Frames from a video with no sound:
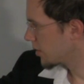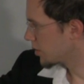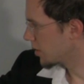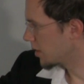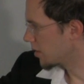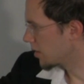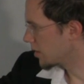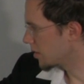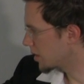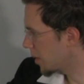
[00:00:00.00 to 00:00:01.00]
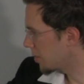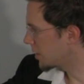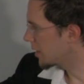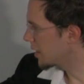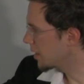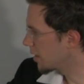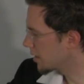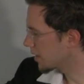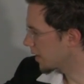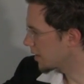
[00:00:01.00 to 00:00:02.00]
So you're skipping the E
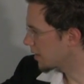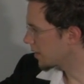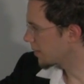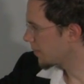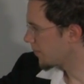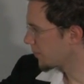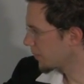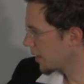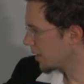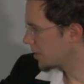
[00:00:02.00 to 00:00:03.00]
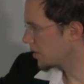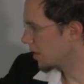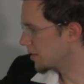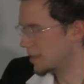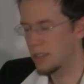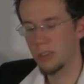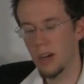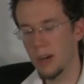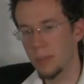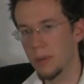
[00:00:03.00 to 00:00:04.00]
altogether, because you're at D
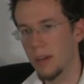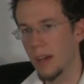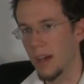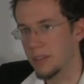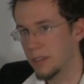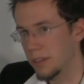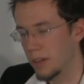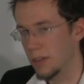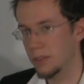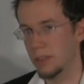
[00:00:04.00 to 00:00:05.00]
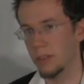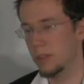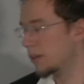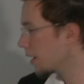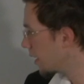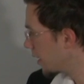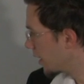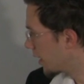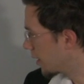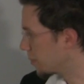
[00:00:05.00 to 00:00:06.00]
sharp, and then you go to
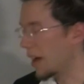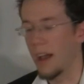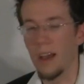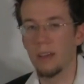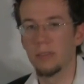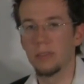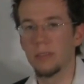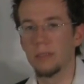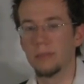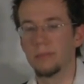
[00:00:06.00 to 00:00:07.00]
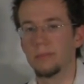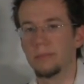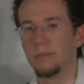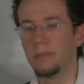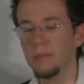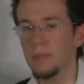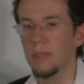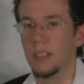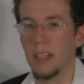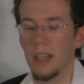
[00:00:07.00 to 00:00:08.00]
F.
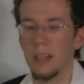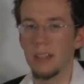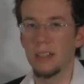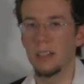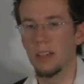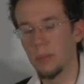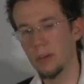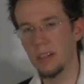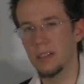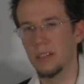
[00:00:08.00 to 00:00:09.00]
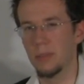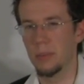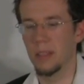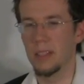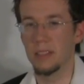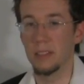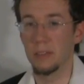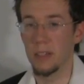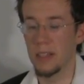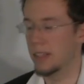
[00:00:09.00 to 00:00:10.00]
Okay? You can put it in different
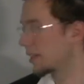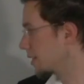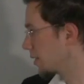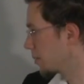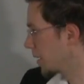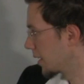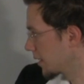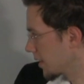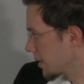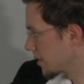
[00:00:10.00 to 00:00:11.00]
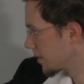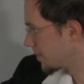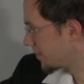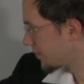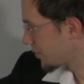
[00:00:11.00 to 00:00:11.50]
places, right? Like you could make this